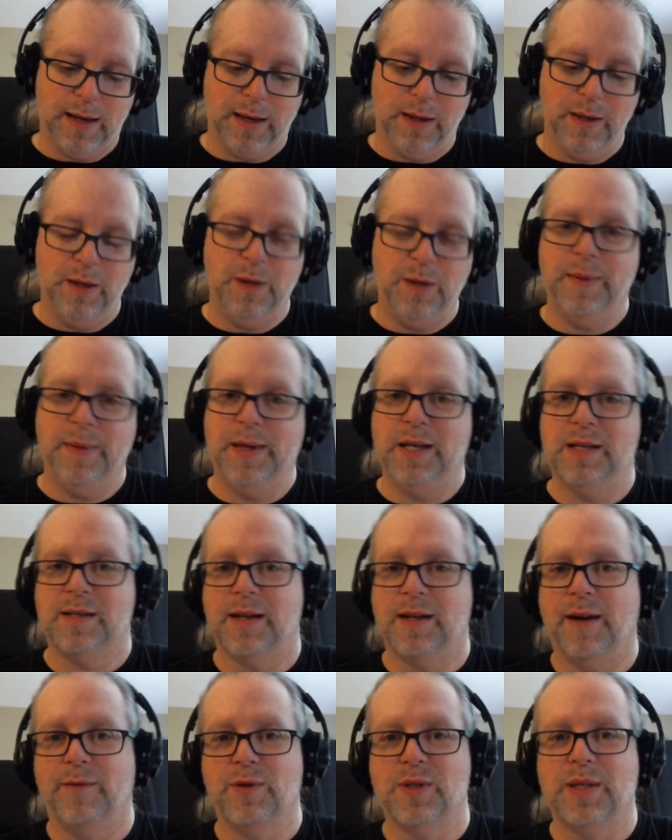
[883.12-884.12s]
You may
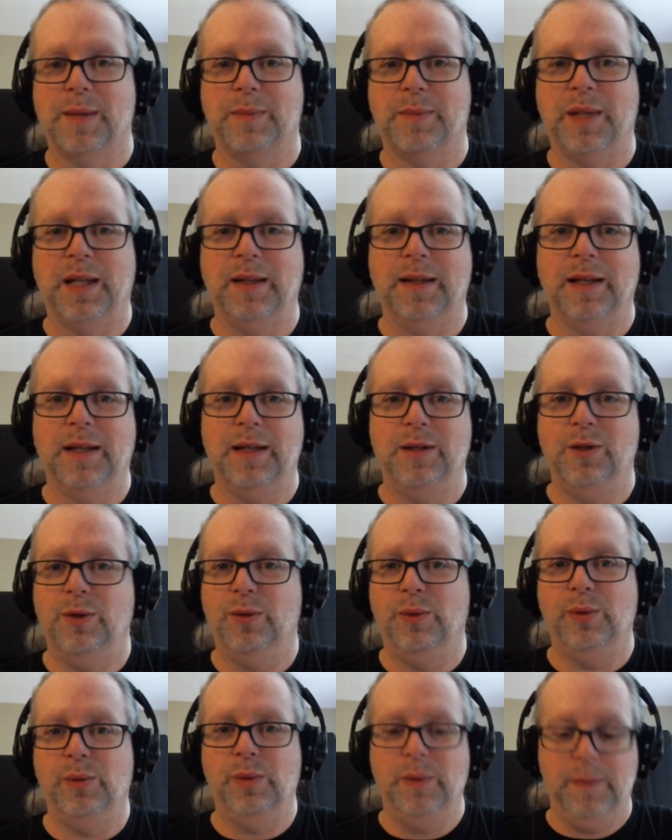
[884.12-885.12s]
discover something that
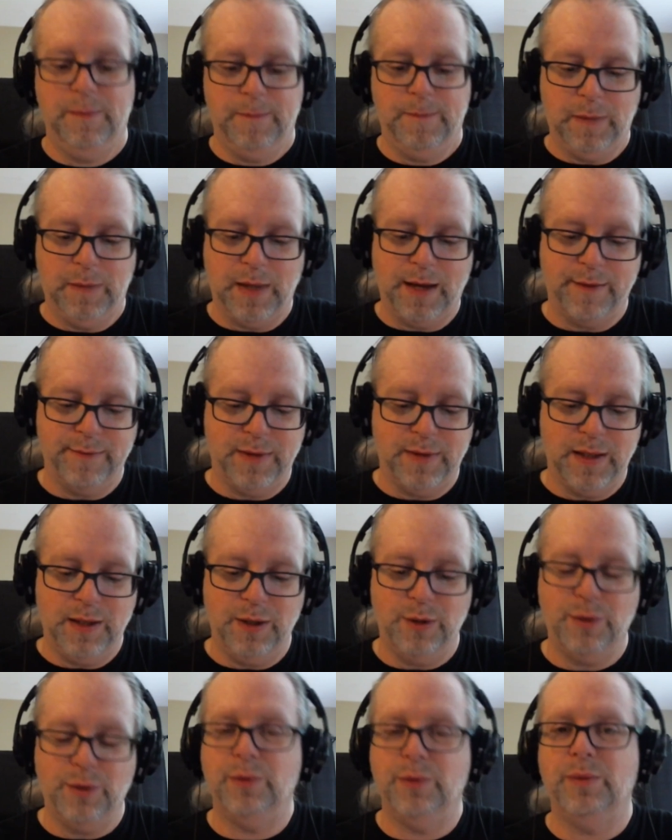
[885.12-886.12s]
you love that
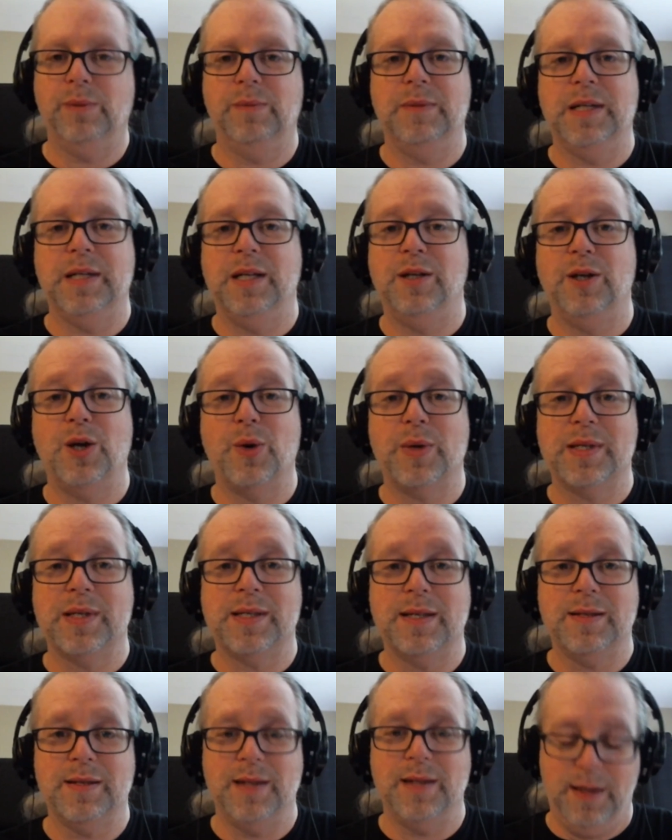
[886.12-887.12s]
you didn't know
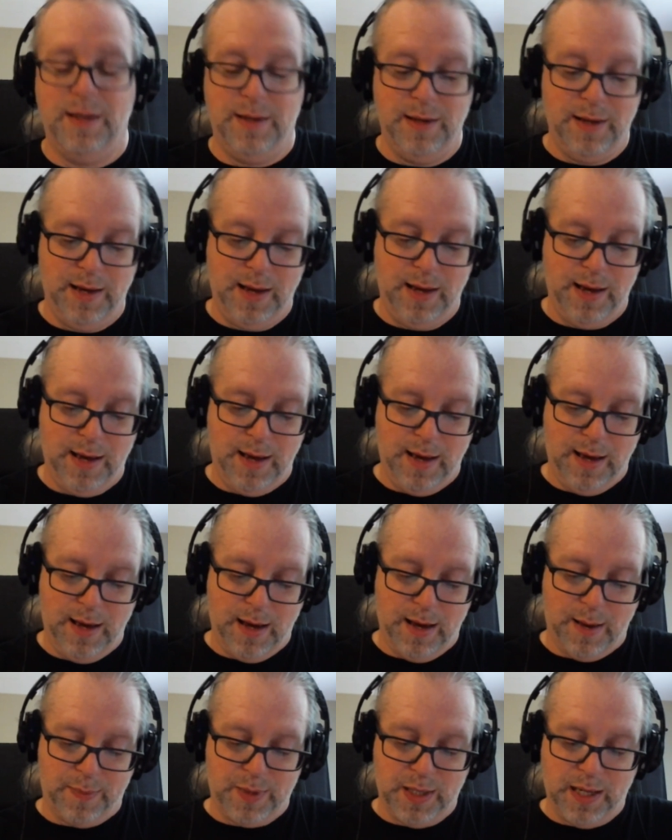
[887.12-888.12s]
existed
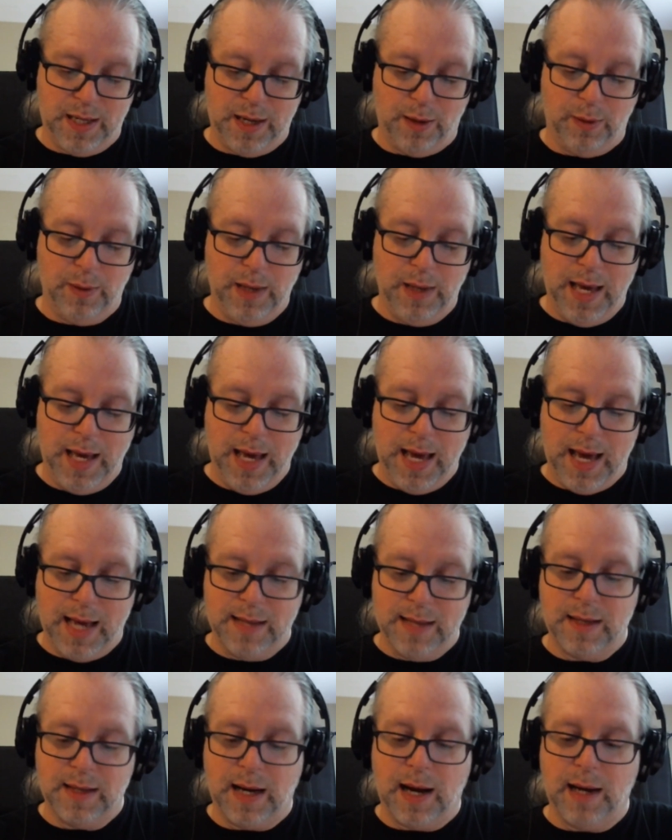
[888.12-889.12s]
up to now.
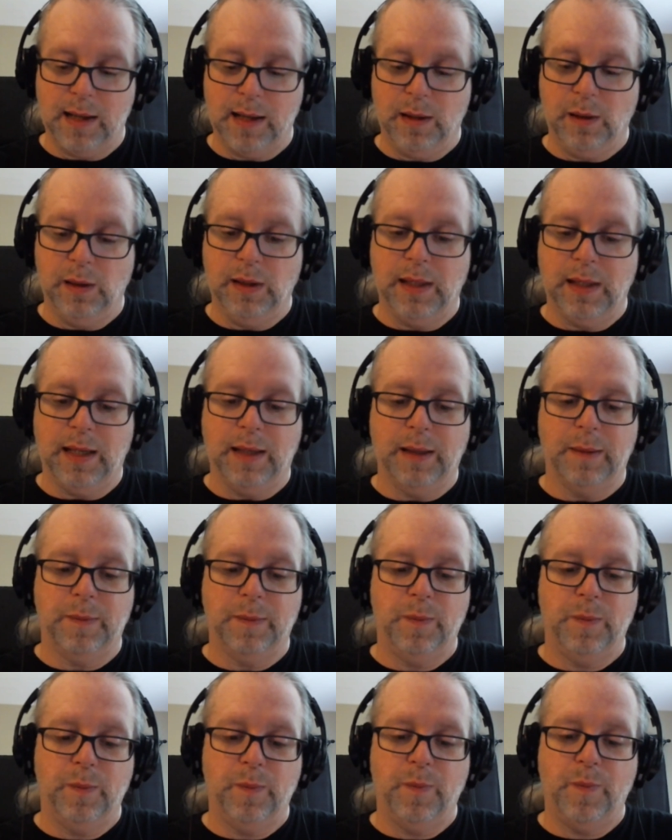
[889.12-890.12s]
And I'll
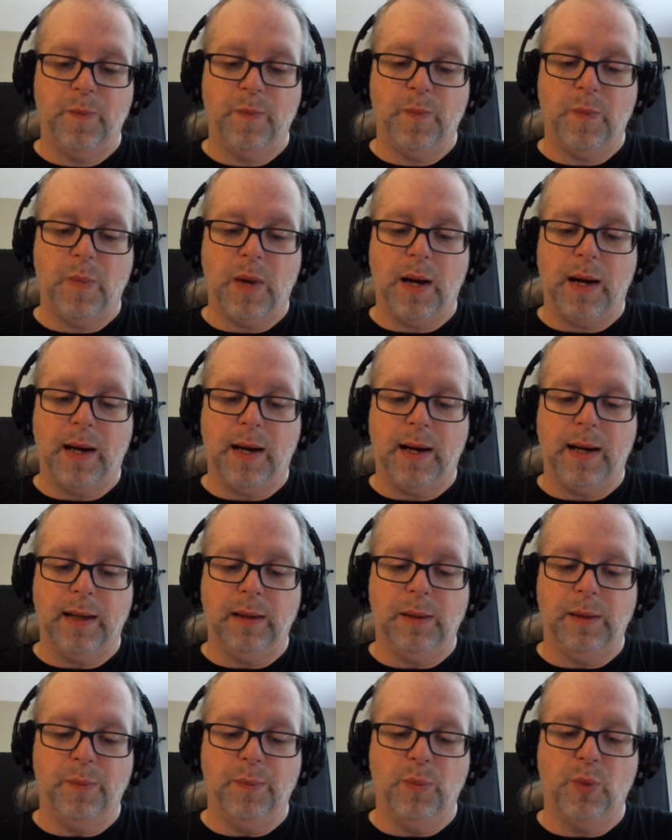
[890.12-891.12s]

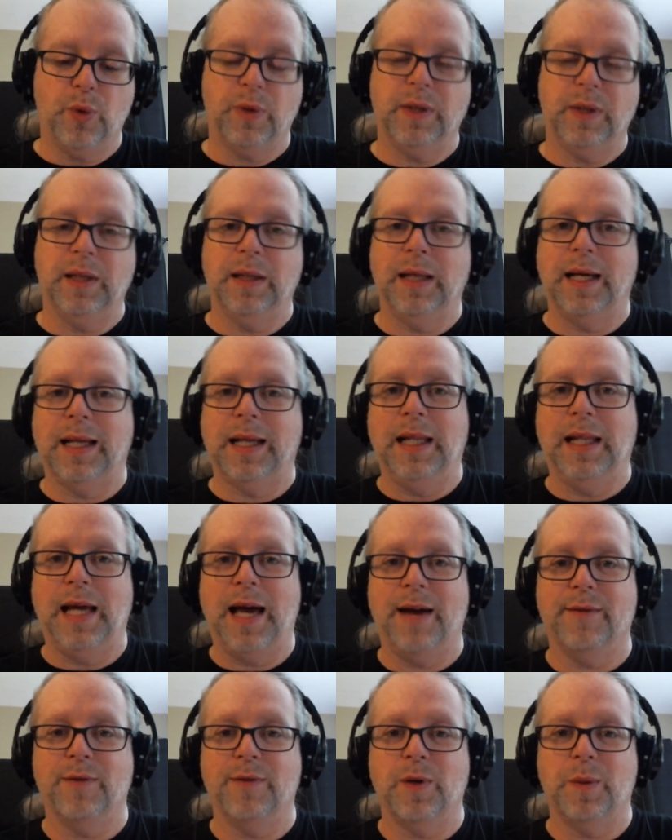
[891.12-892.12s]
more than likely
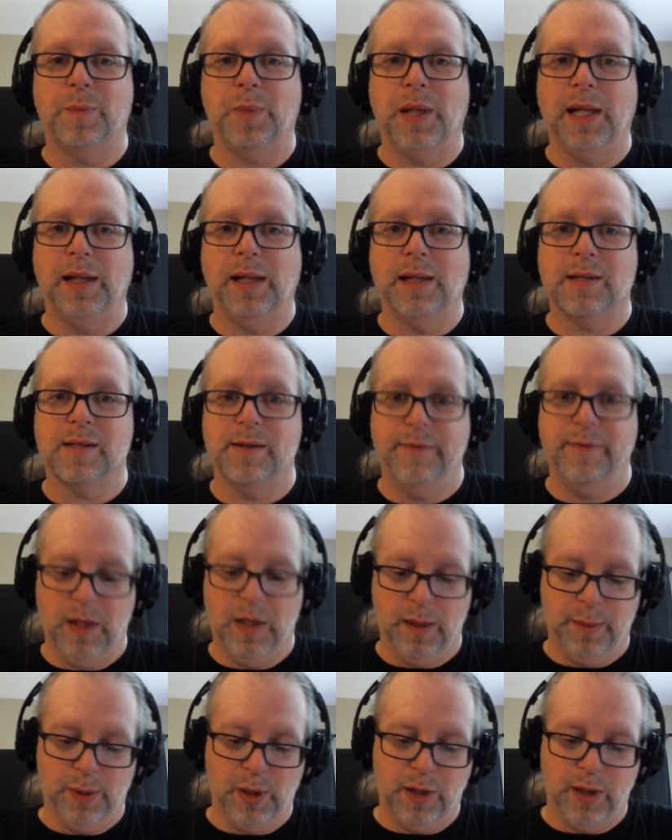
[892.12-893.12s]
have a playlist
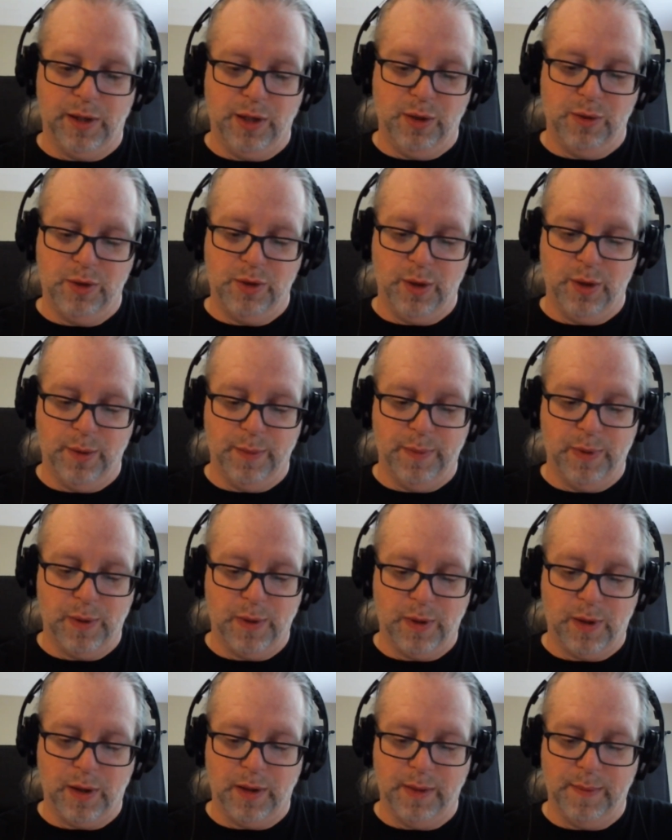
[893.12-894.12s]
available on YouTube
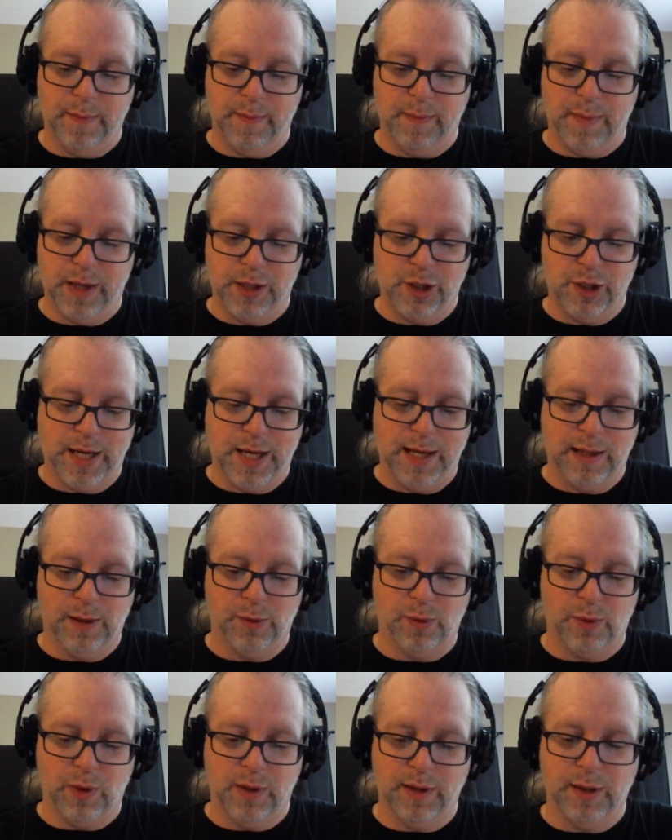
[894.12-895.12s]
on my channel
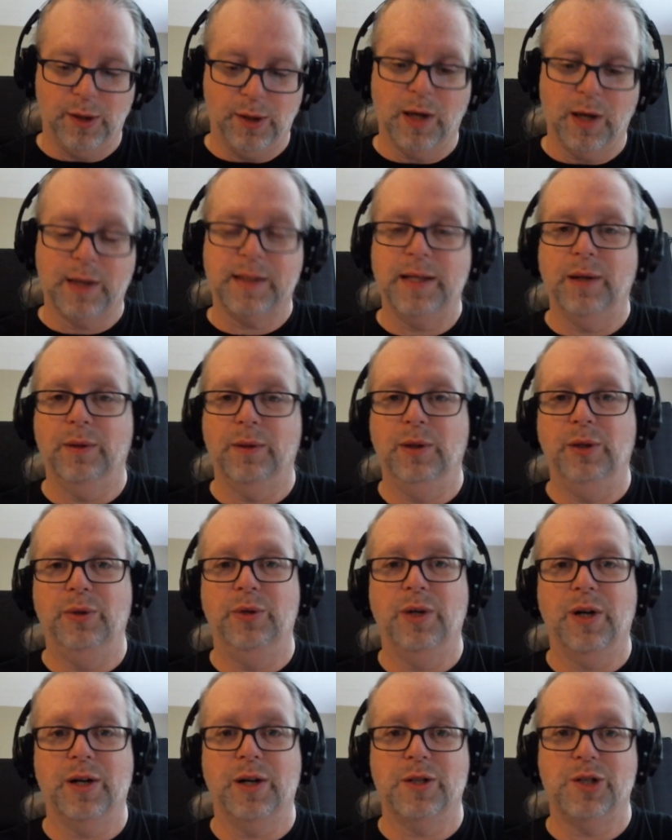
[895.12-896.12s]
or on the Lockdown
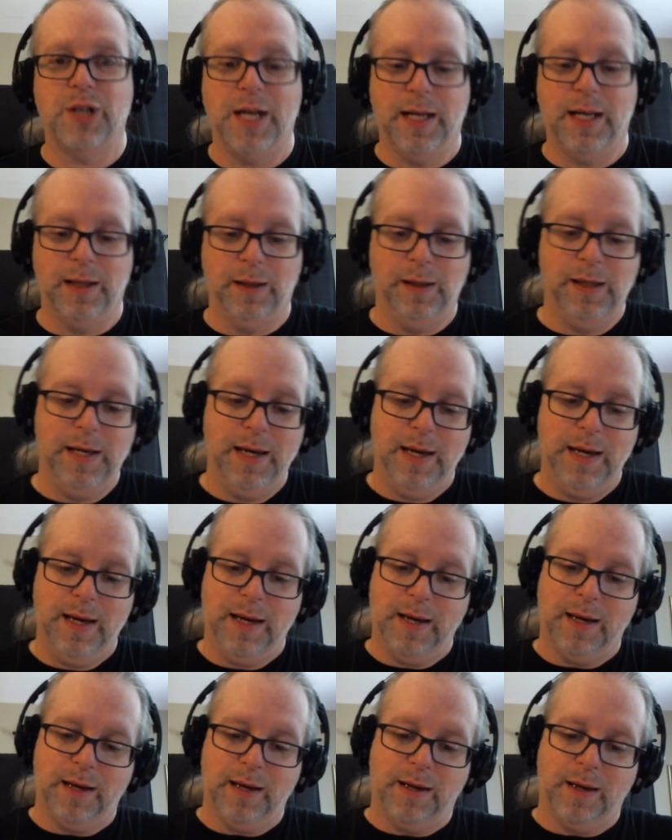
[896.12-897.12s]
Ludnaut channel
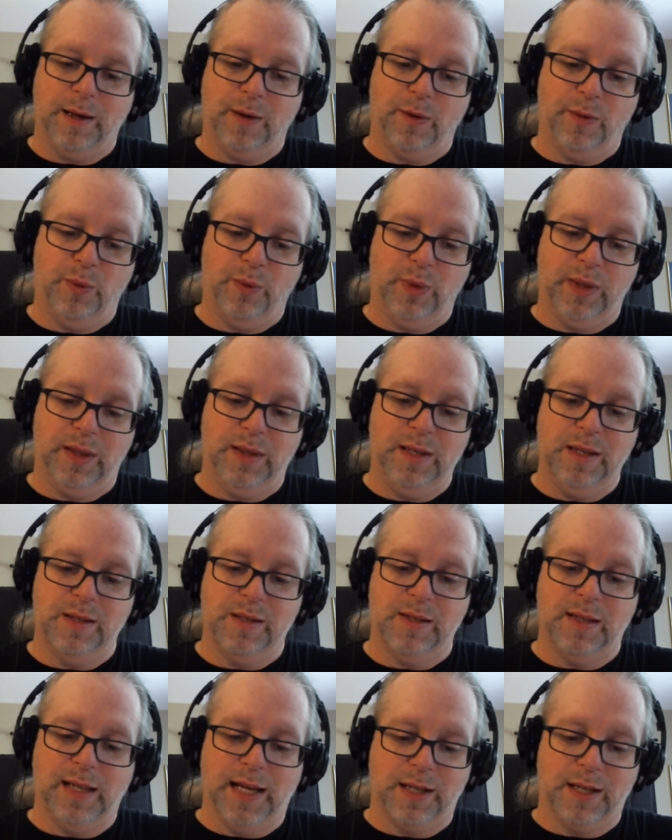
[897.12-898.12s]
with these
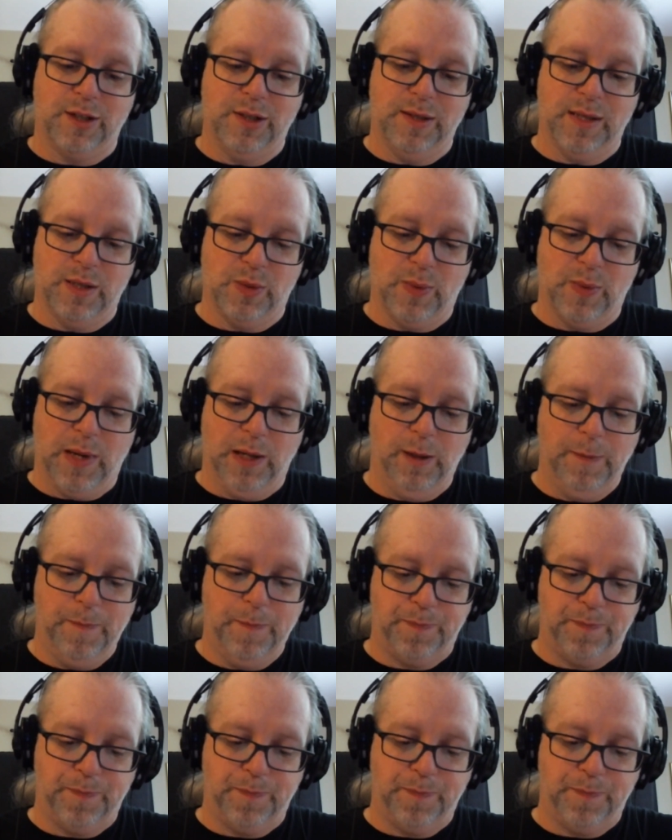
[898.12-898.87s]
selections as well.